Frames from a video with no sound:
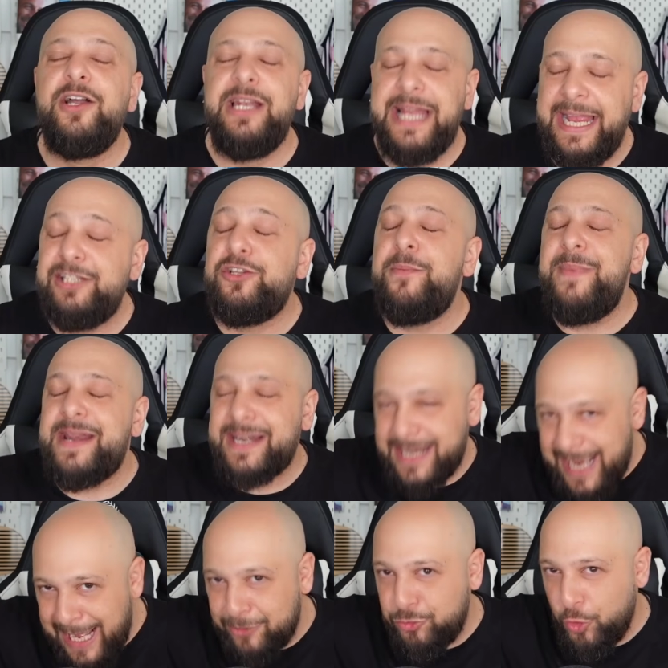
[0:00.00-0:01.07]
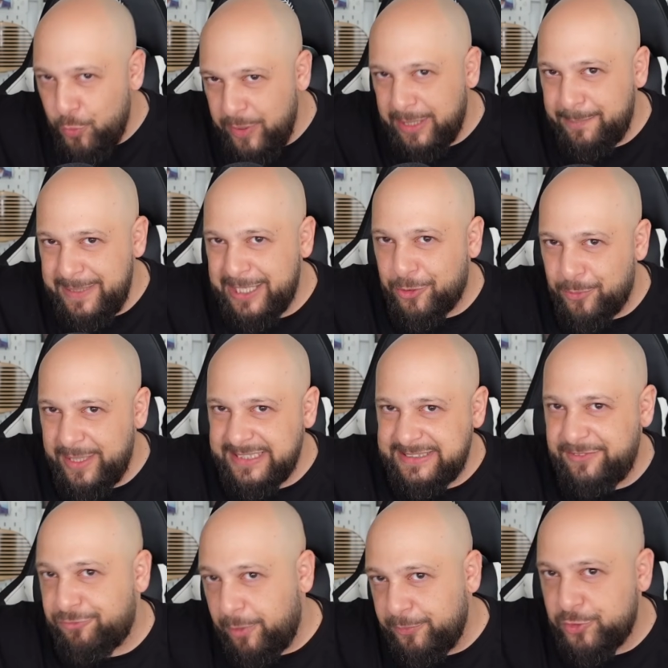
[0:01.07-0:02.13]
Like the Mercato will be crazy.
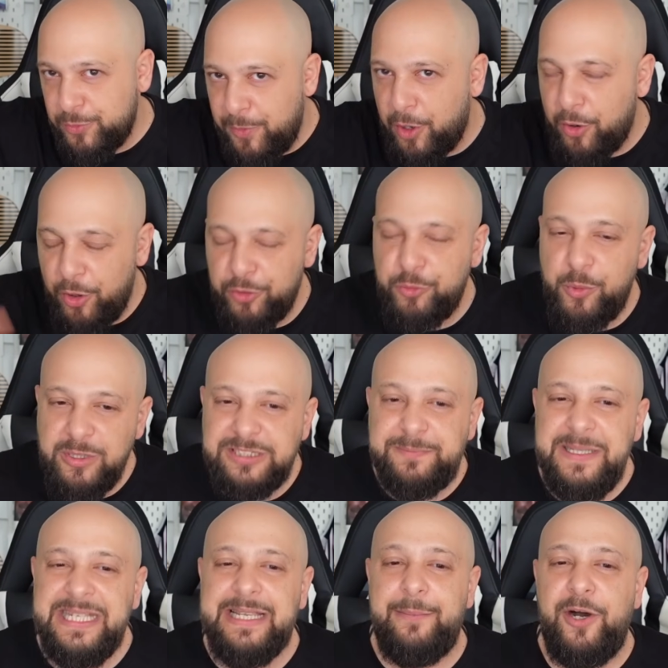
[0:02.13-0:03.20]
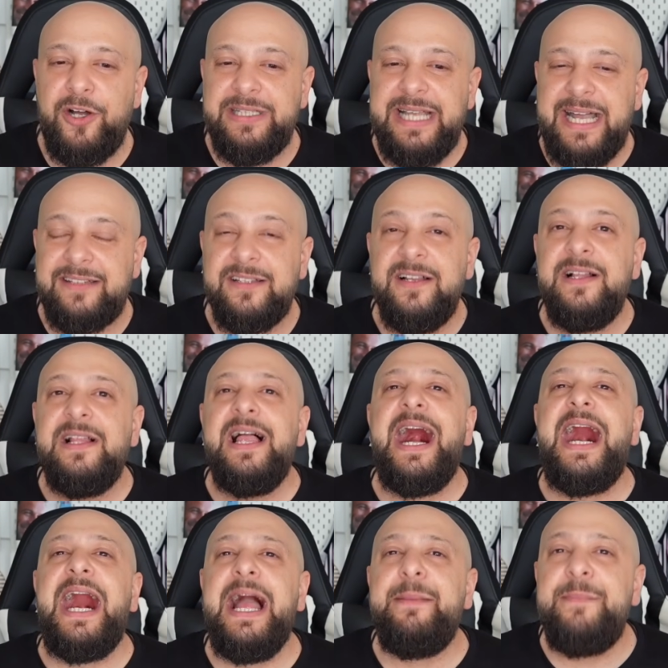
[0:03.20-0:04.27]
From tomorrow on, we'll speak about that.
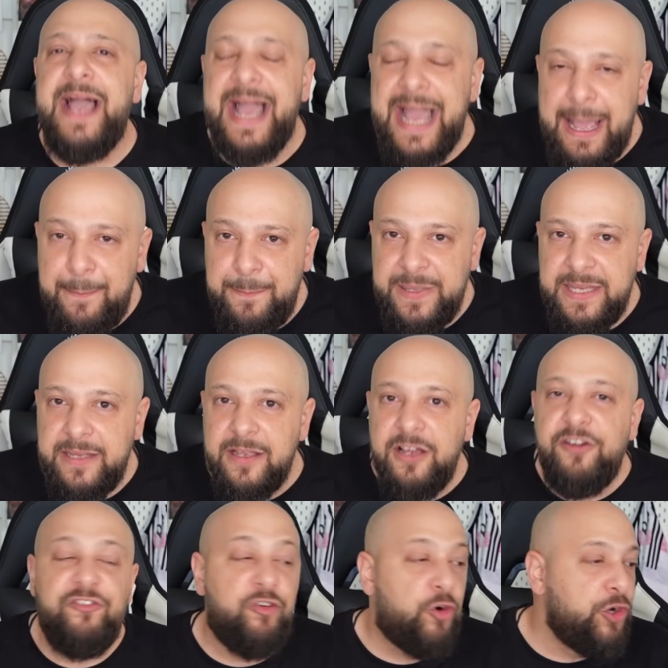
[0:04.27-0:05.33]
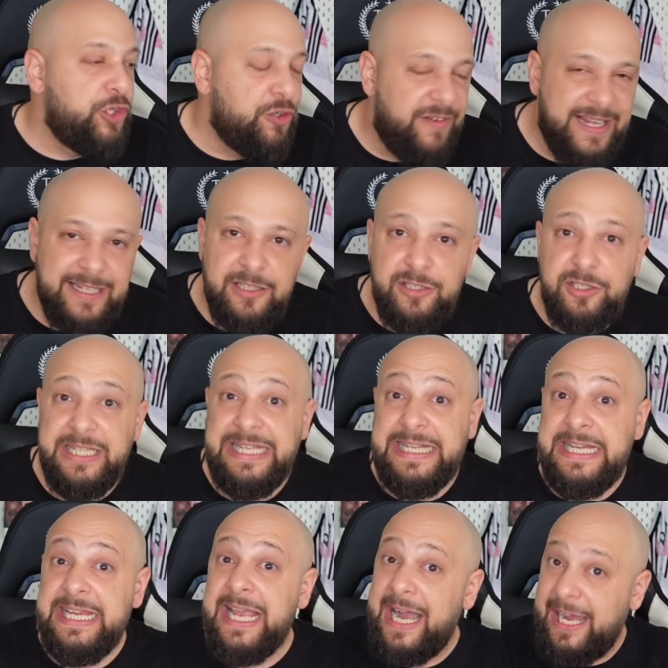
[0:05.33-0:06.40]
I'm happy for
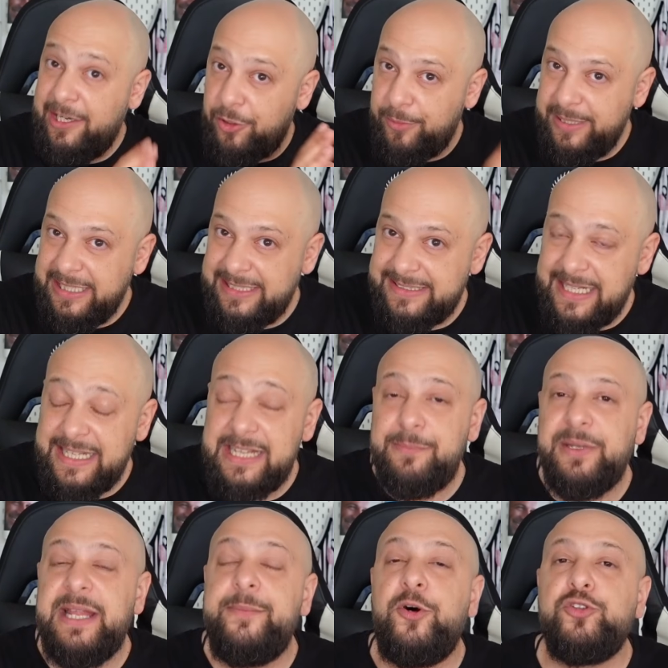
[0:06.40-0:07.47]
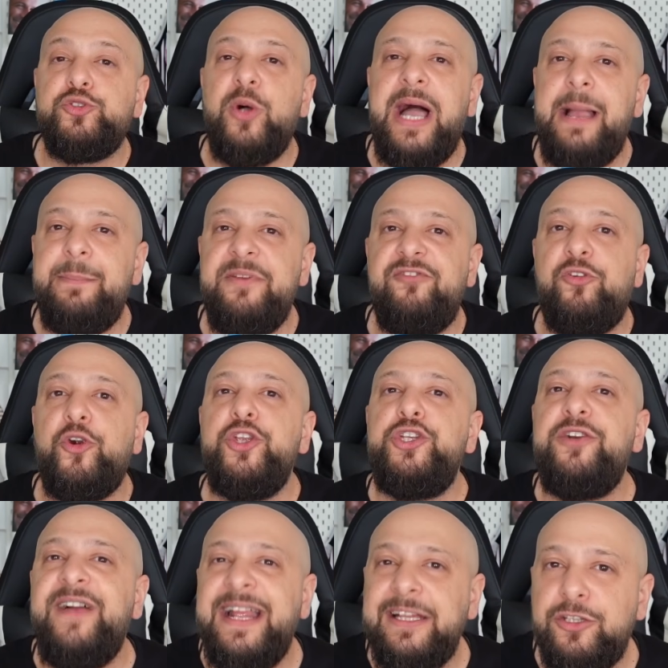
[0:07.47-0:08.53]
Juventini. I already said it, but I'm also happy for
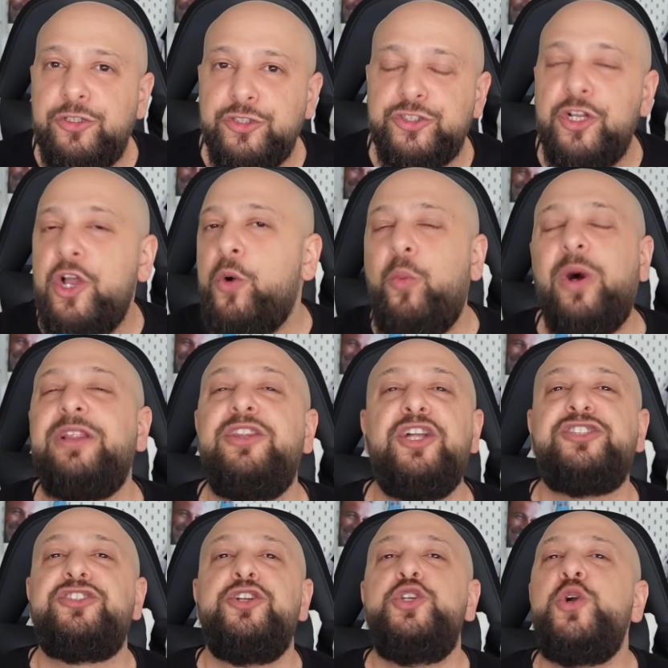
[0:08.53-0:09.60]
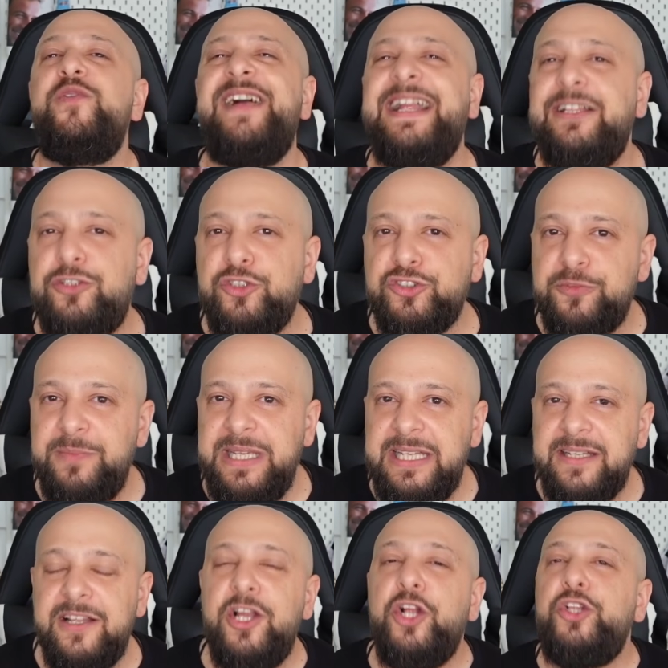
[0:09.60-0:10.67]
Juventus. What does Juventus
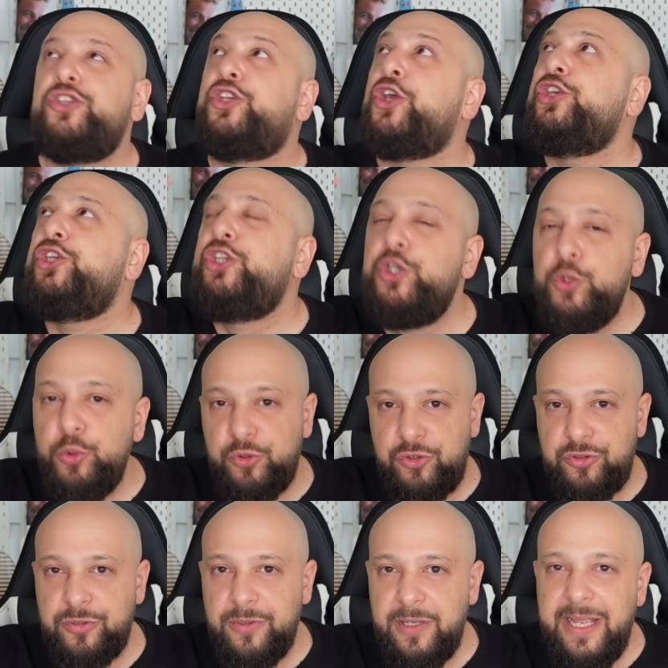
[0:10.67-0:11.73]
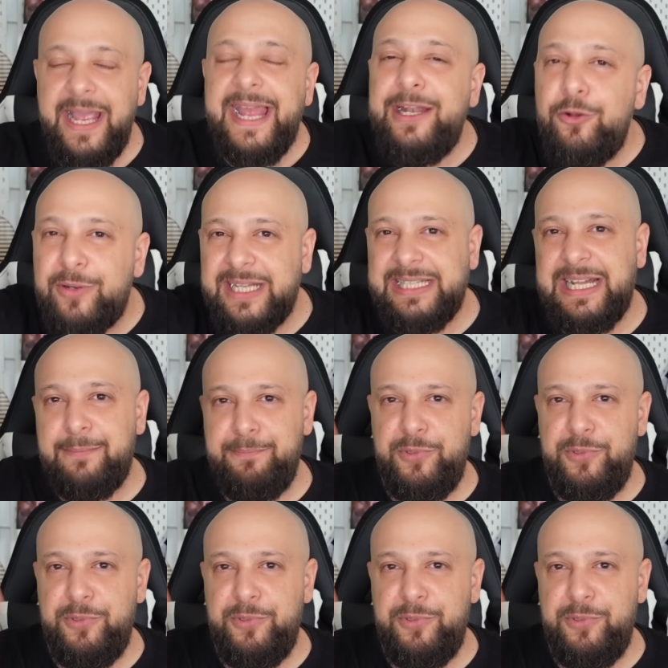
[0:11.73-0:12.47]
mean? The youth. And look at that